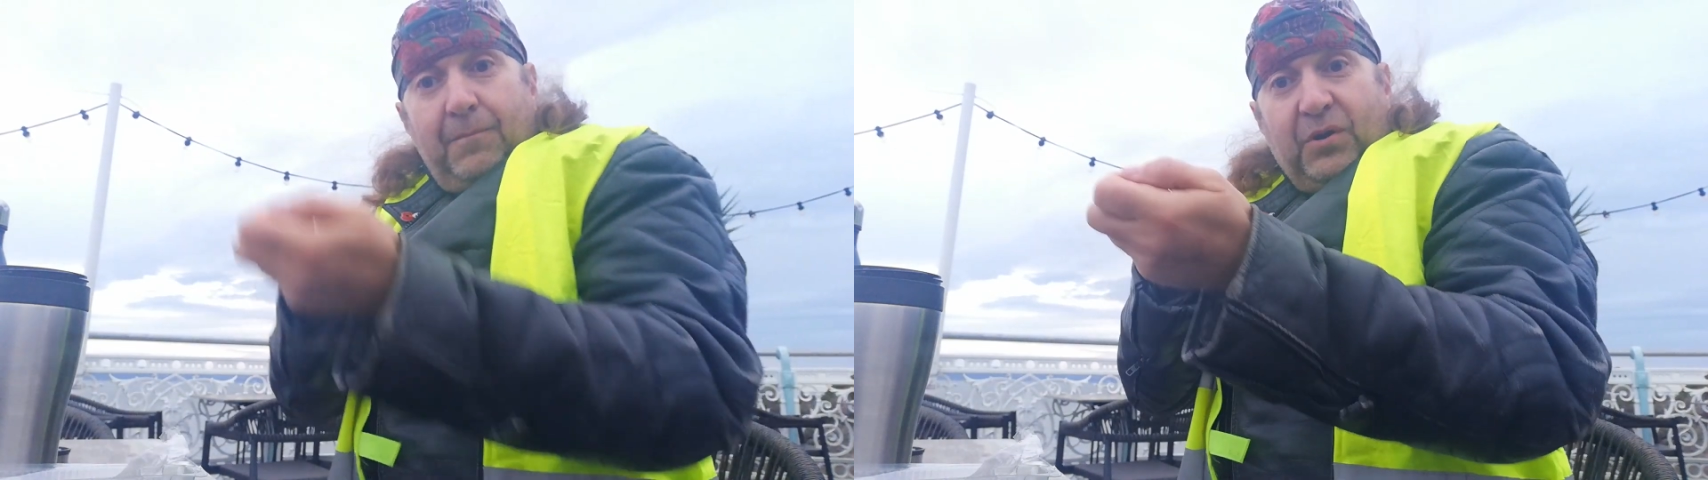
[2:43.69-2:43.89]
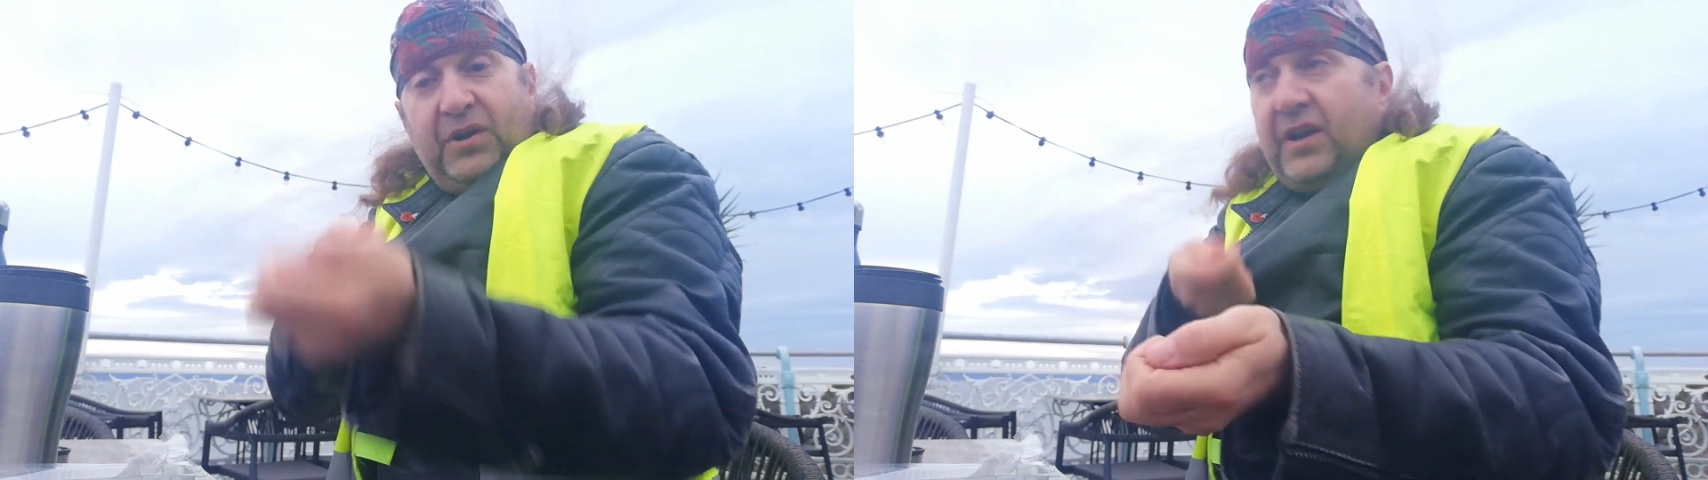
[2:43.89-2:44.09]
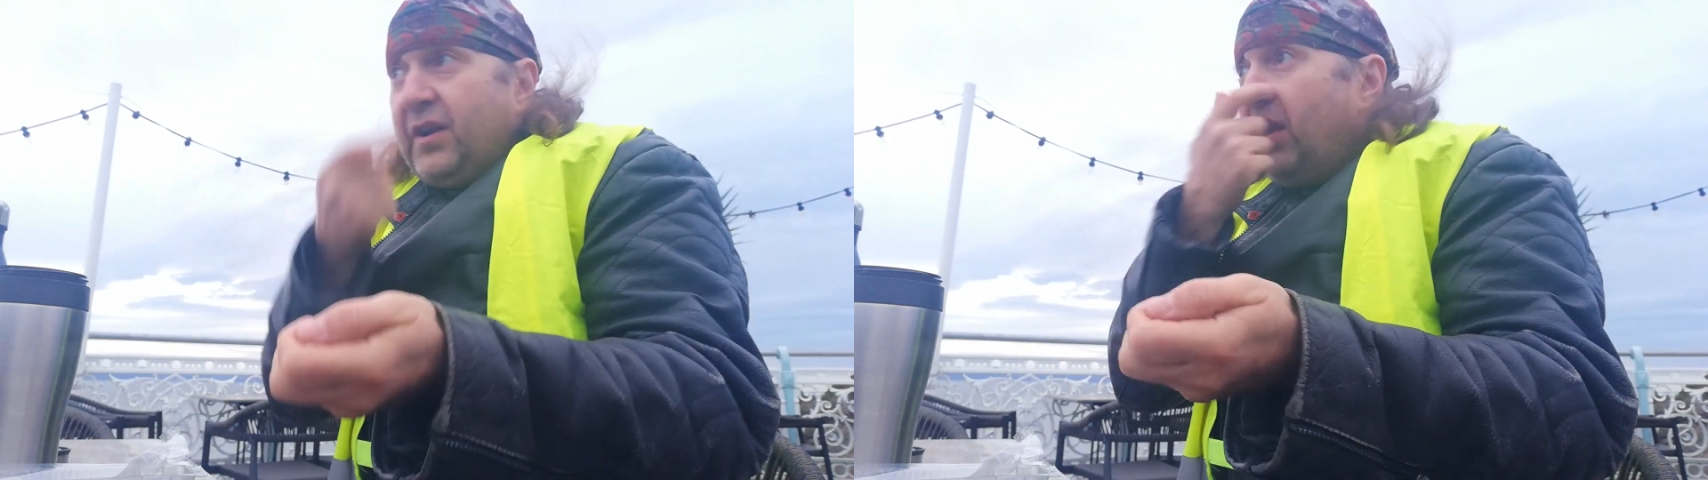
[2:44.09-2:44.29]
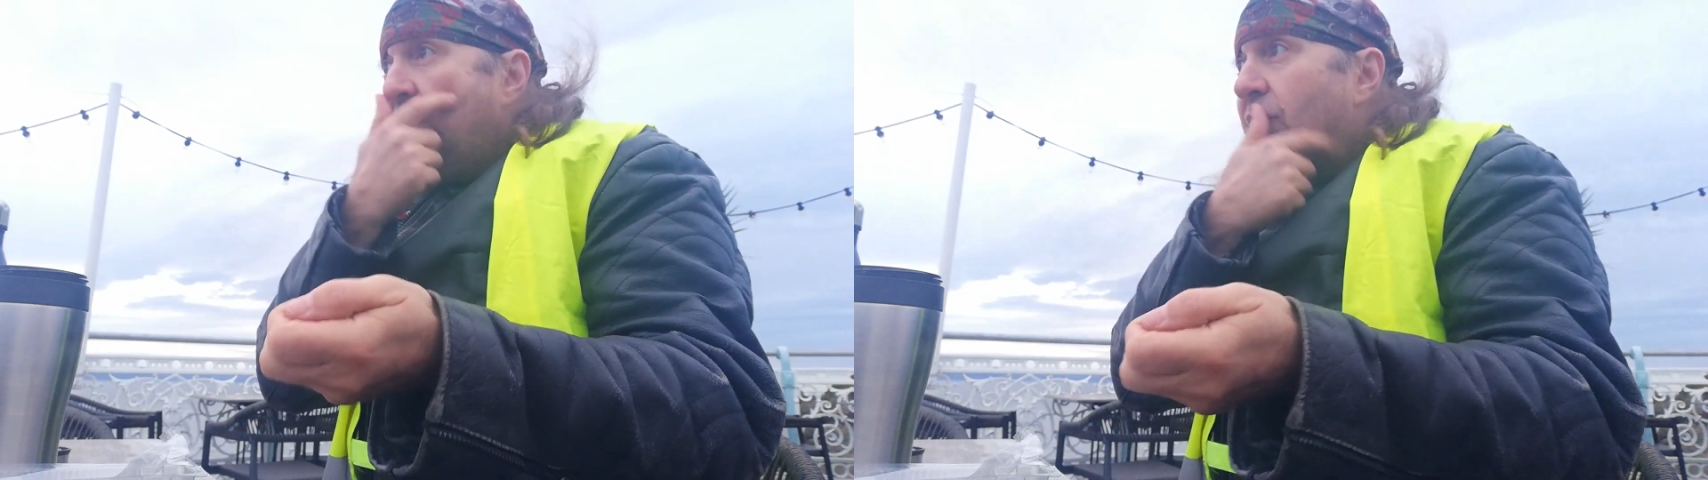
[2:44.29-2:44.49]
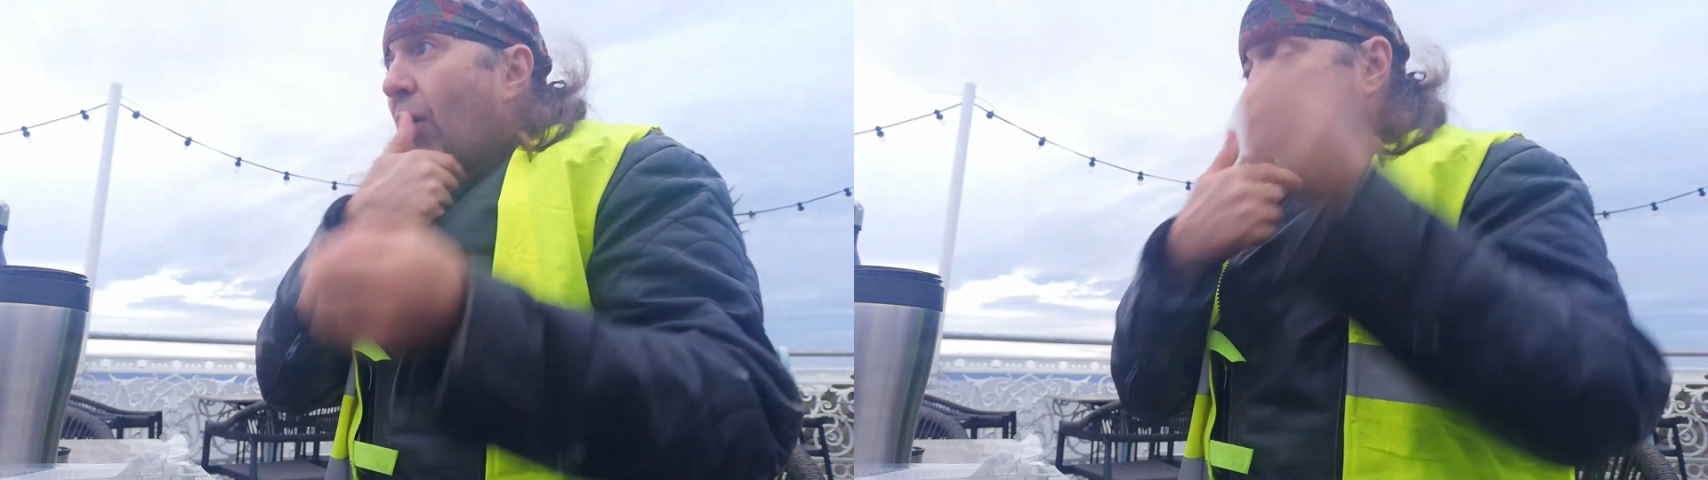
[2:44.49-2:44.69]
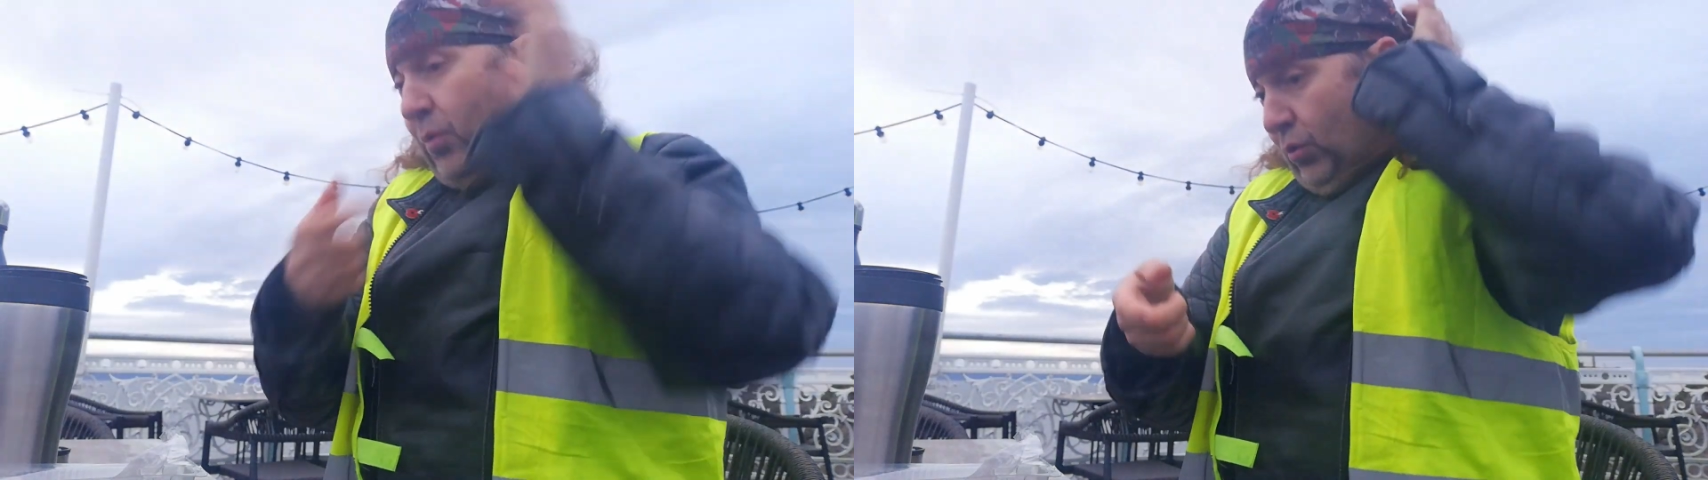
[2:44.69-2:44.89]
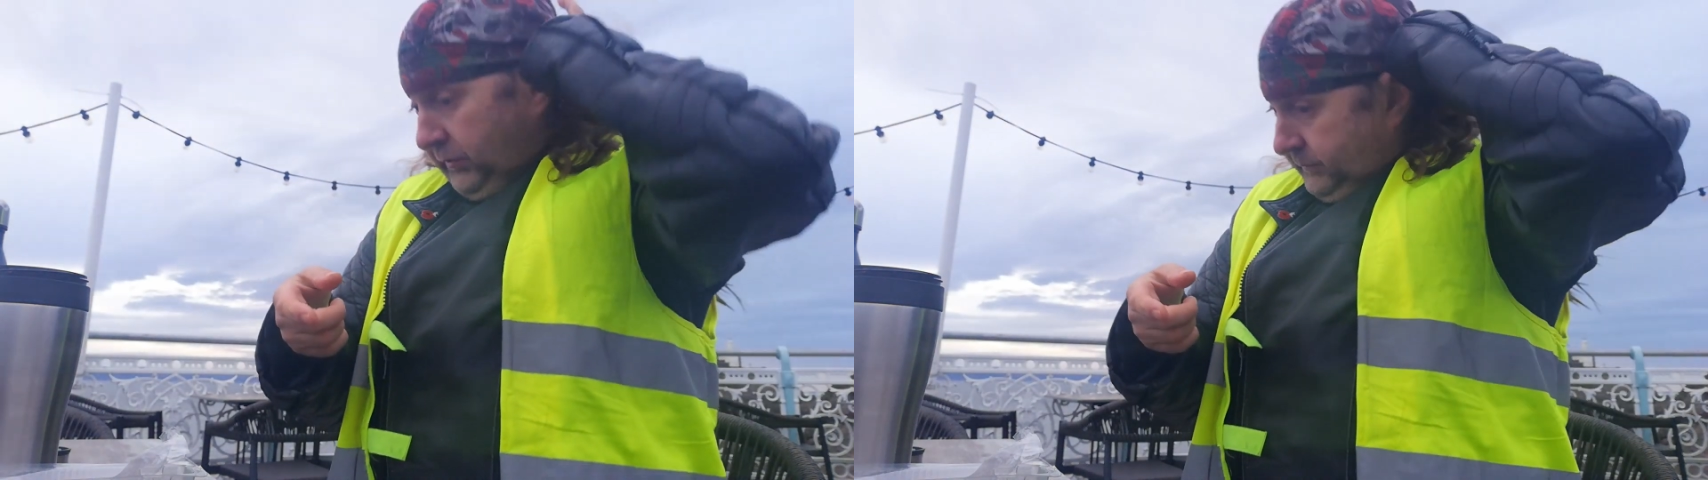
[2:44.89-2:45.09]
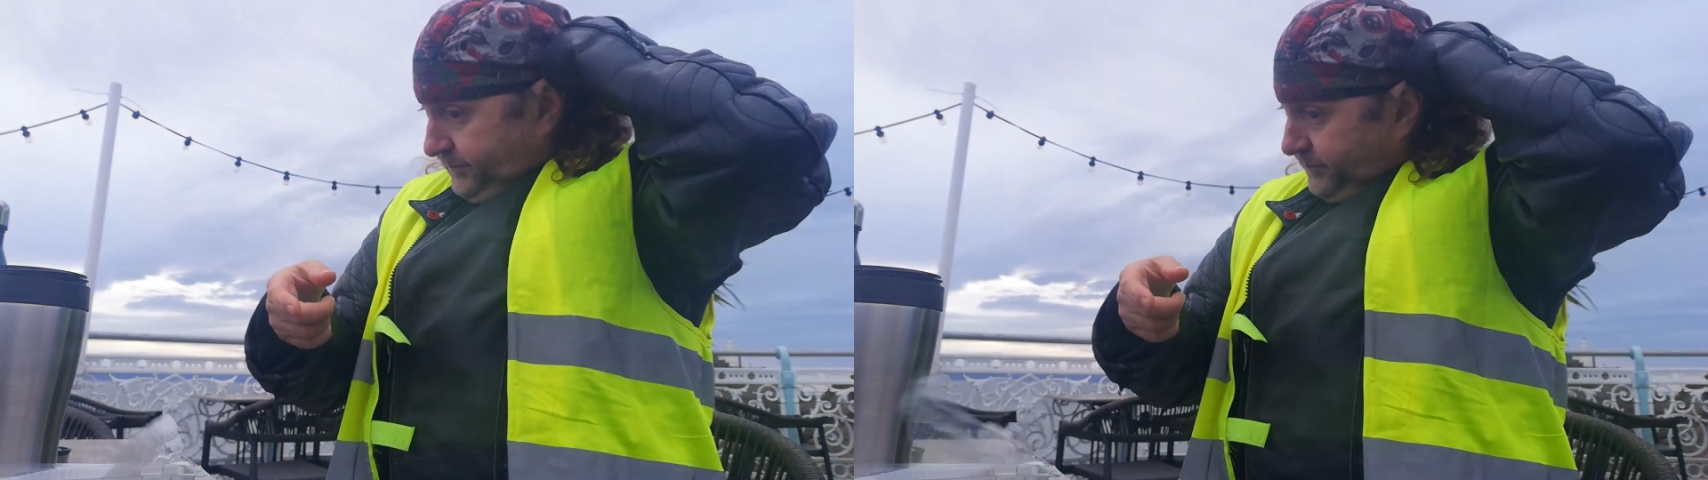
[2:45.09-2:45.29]
put it in, in a rock
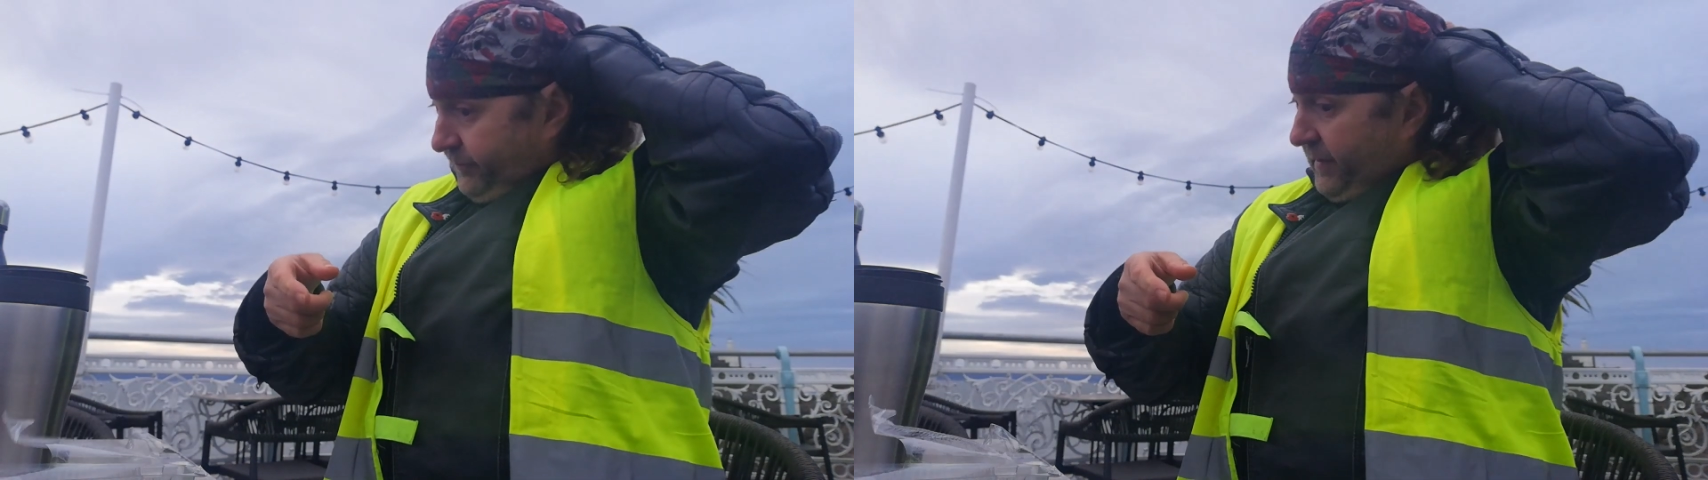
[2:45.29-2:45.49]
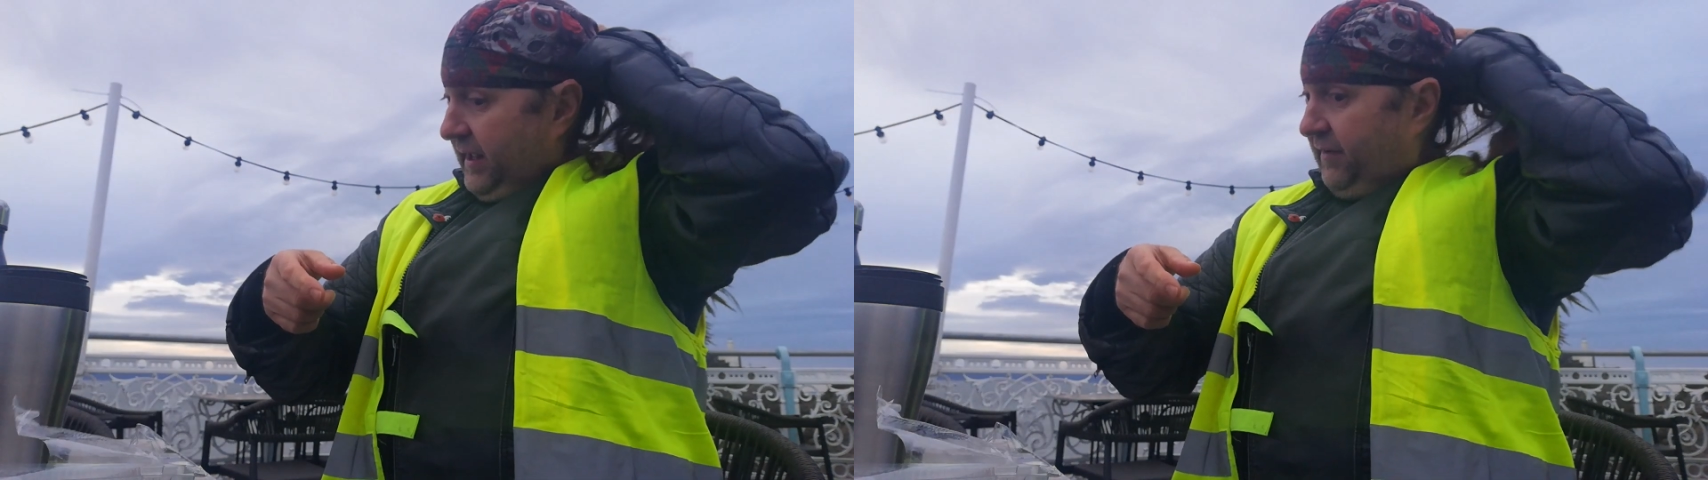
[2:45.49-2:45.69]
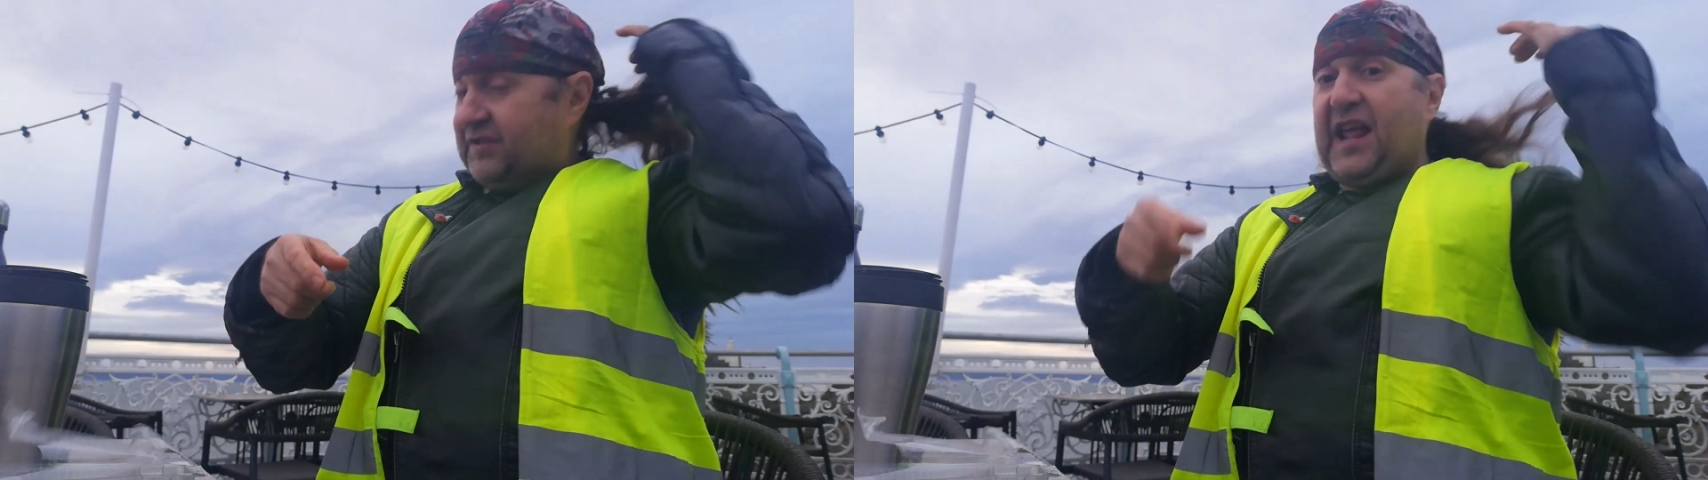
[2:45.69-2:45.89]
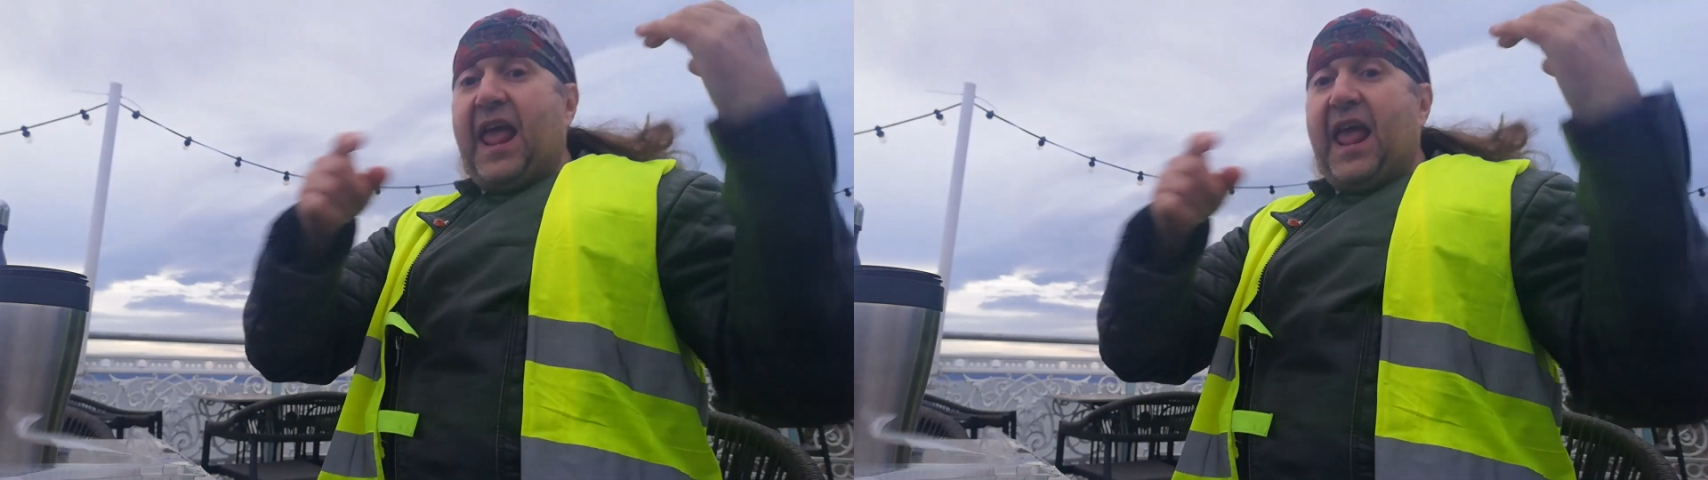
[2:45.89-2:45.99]
pool, and there is